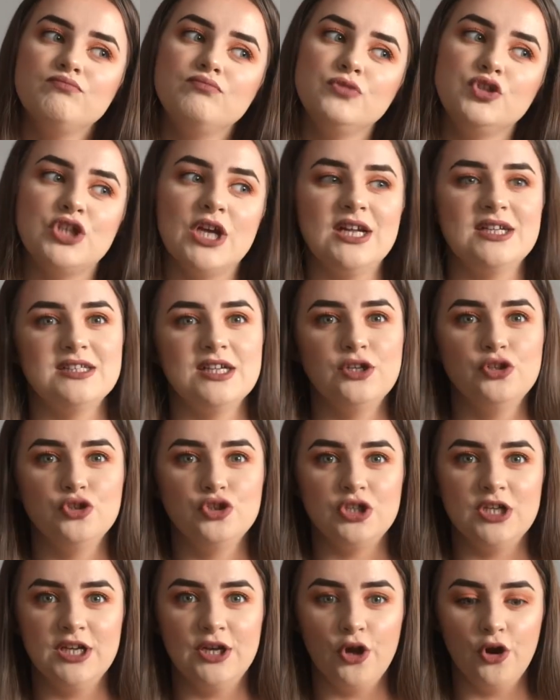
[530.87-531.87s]
shades I
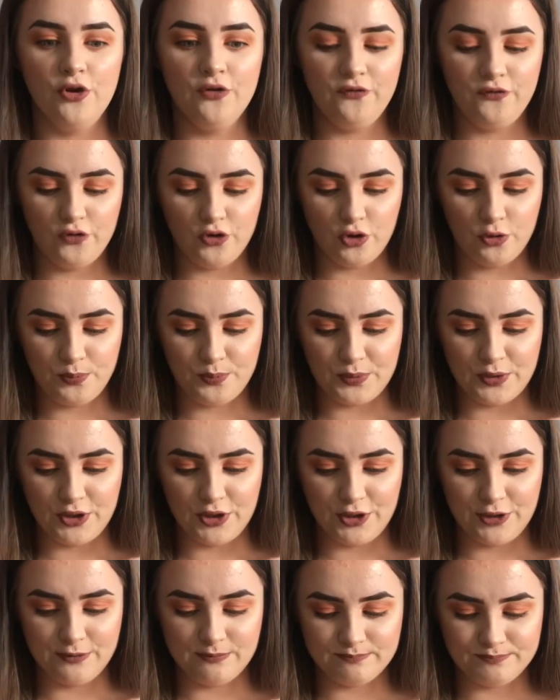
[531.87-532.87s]
usually go for,
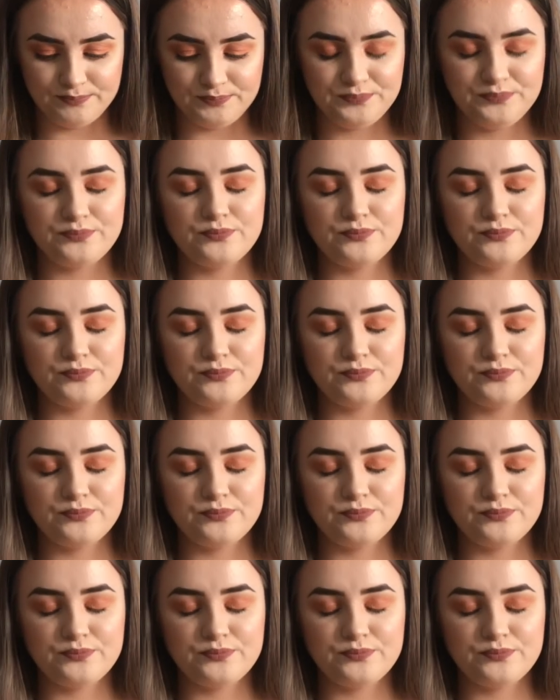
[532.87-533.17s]
but